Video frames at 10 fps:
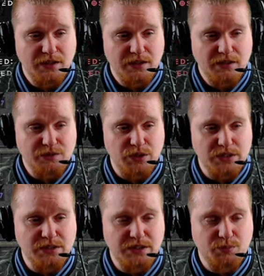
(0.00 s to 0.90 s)
because
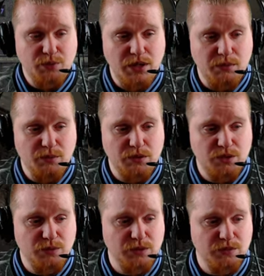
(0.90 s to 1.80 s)
Frenzy is probably what
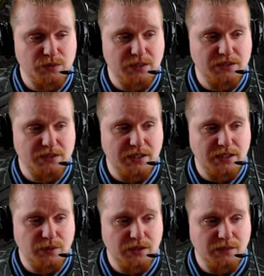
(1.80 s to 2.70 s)
you would use with this
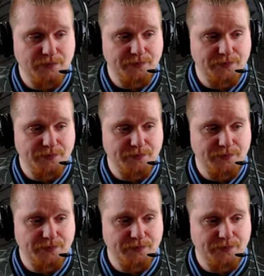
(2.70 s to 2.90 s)
anyway.